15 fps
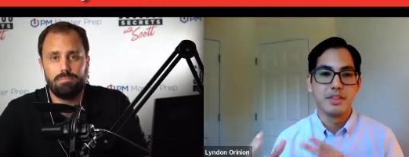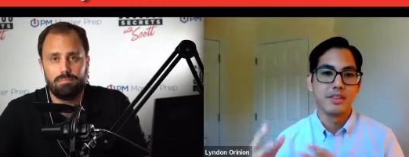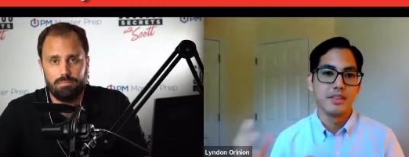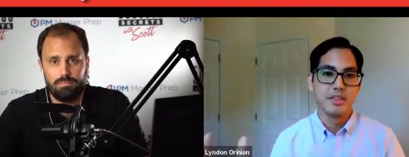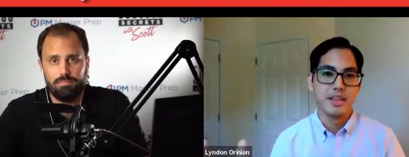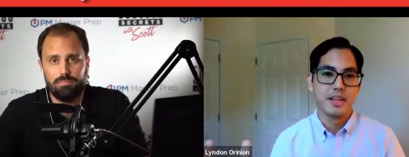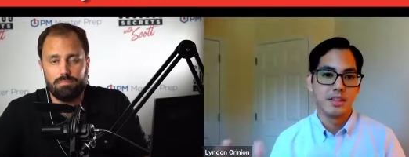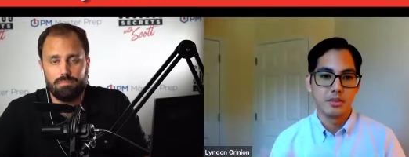
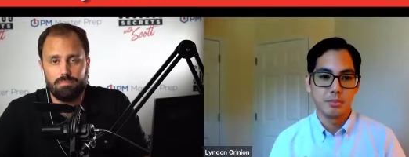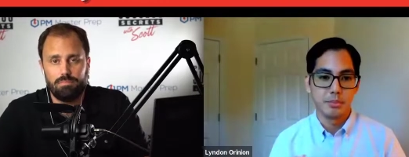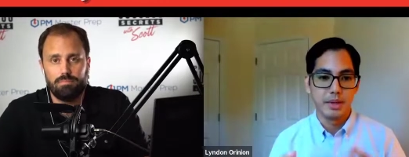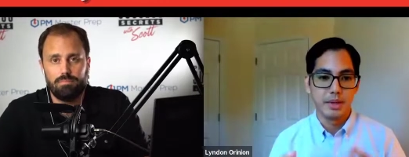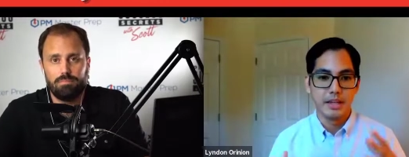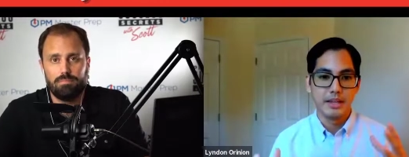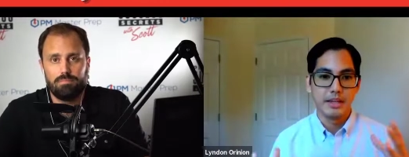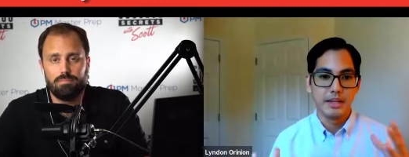Speaker 1: this and this,
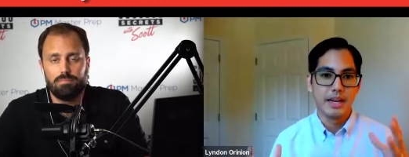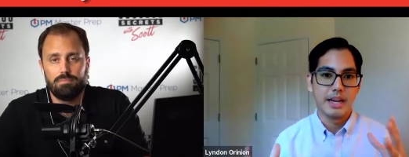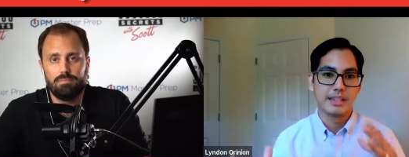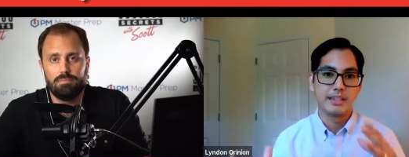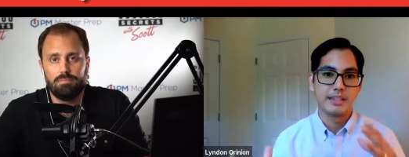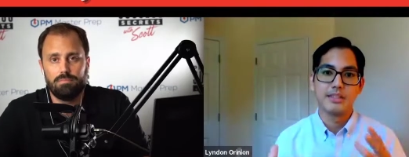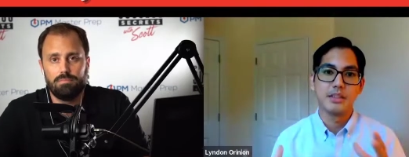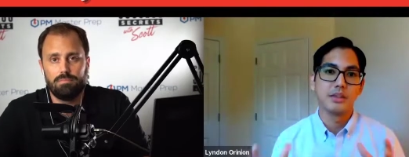but
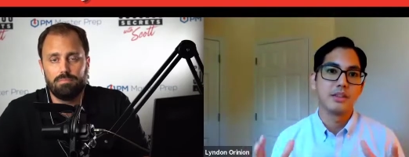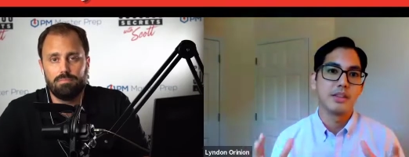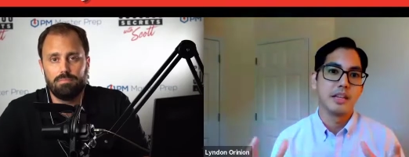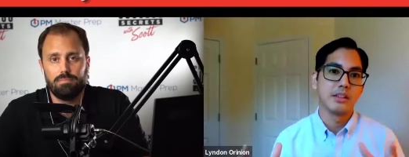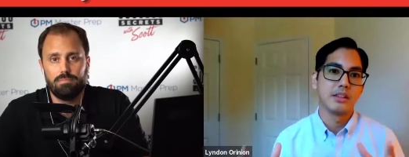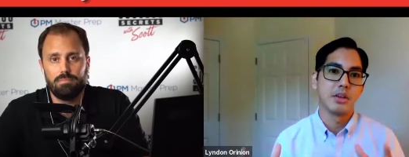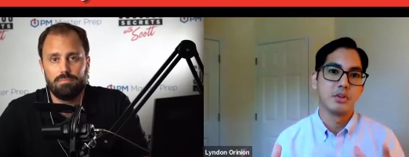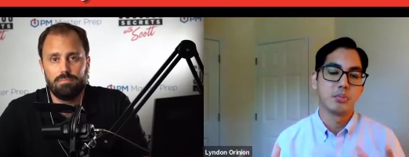I could still
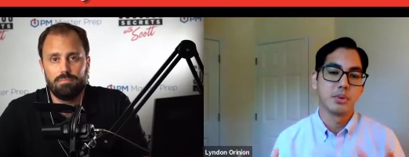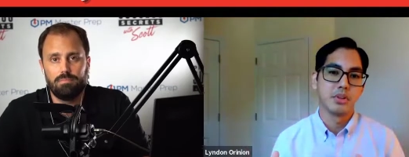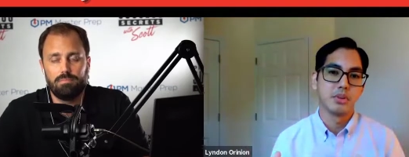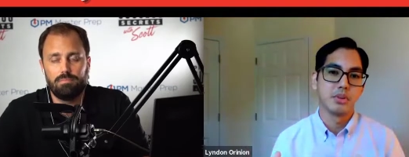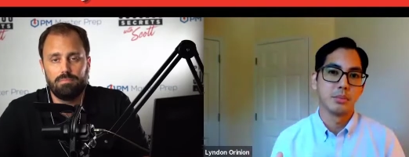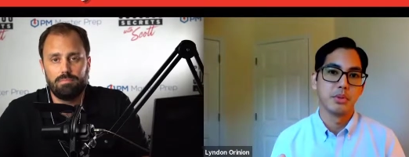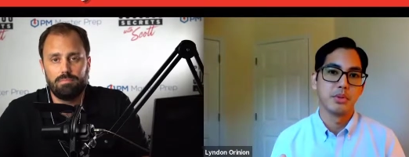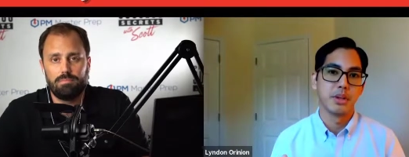take those
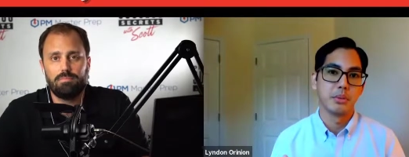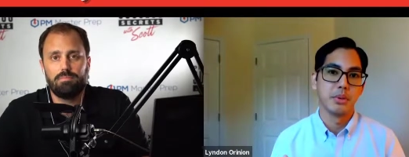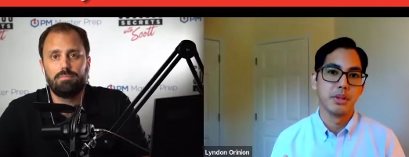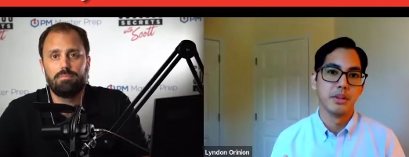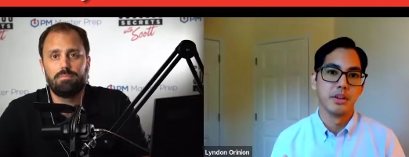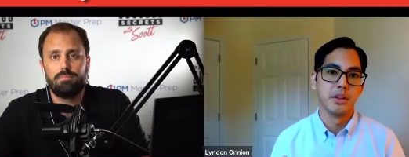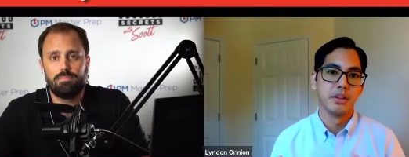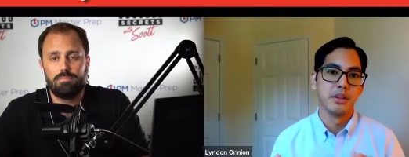principles that
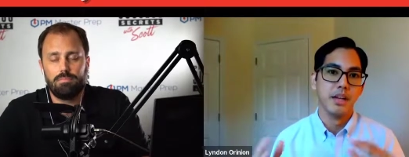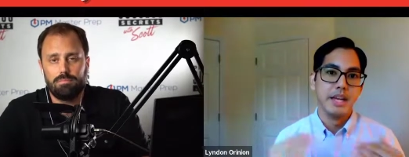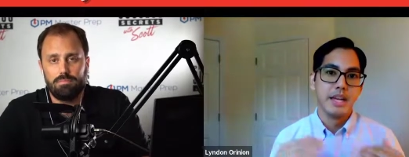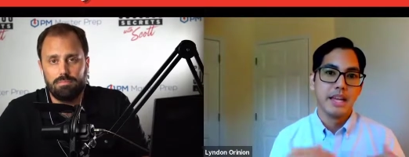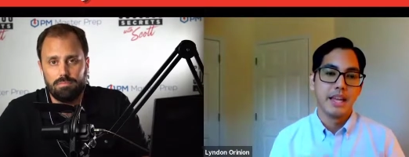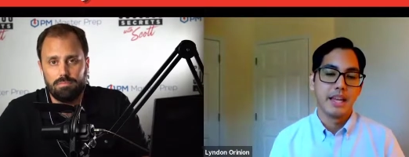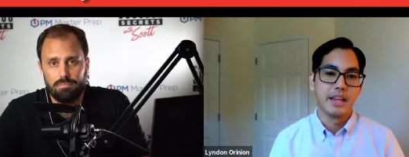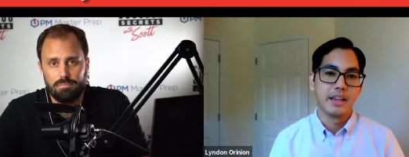we learned
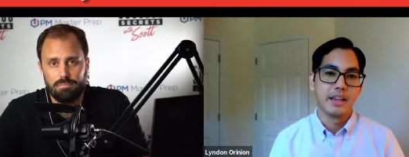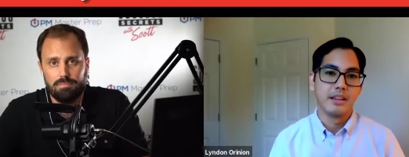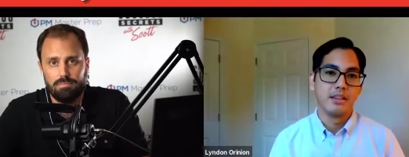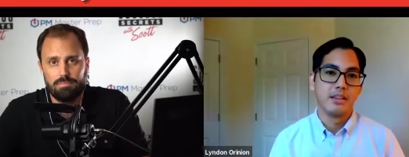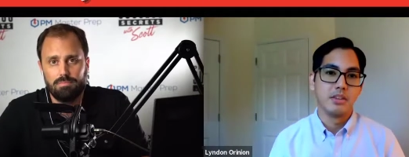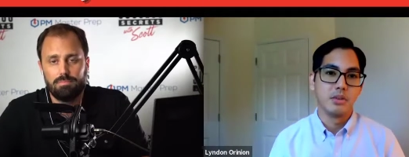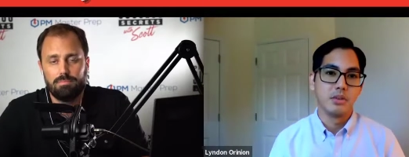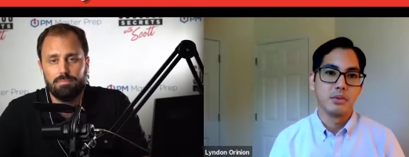
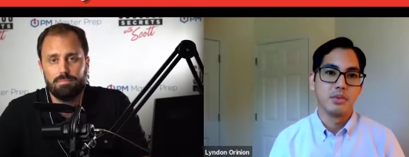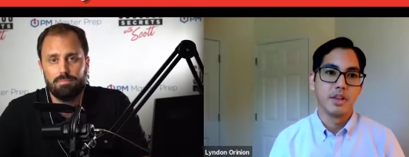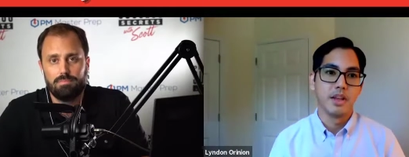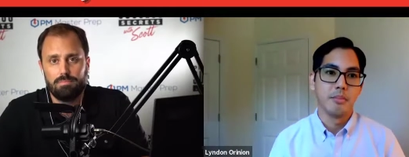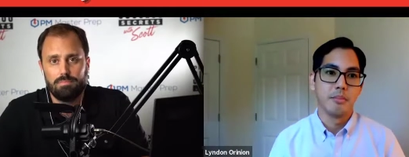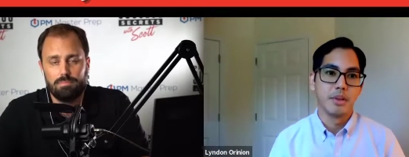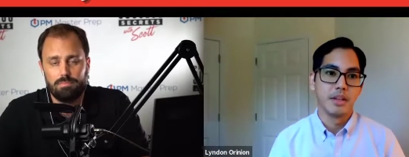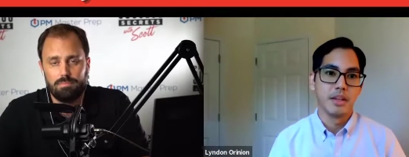and use
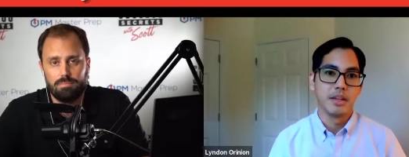them